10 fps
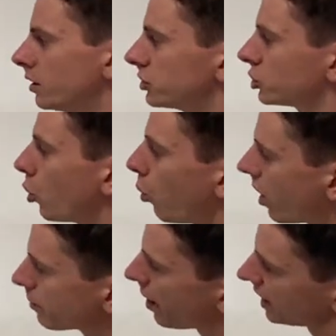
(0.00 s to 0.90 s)
So
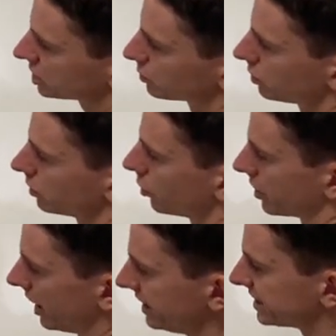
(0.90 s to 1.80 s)
one possible
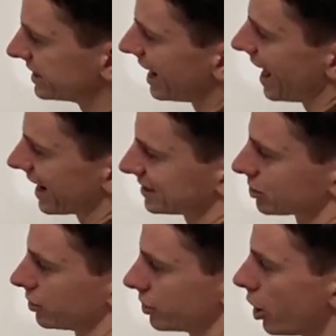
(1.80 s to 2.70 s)
location that X
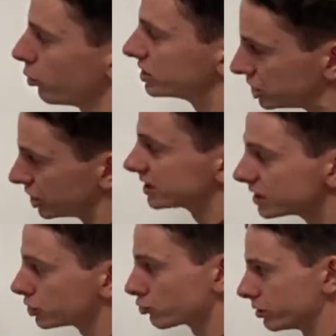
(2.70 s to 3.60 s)
could go is just
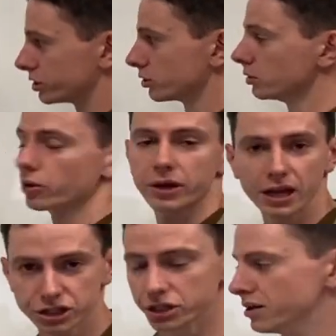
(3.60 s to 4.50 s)
its original
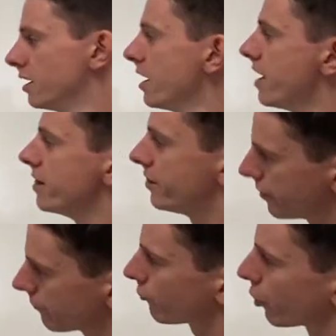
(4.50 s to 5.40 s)
location.
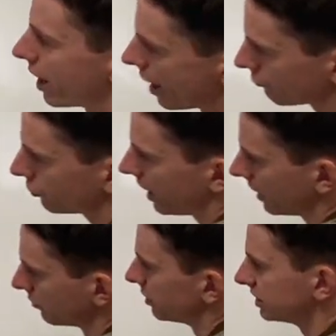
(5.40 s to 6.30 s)
Therefore, every
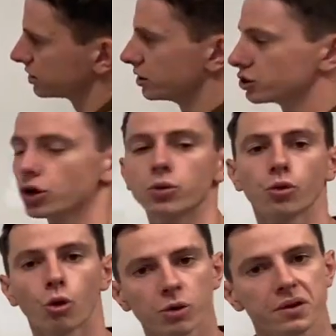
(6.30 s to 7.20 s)
element is in its own
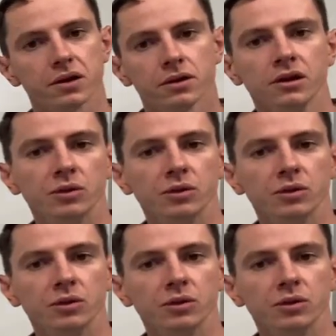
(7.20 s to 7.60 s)
orbit,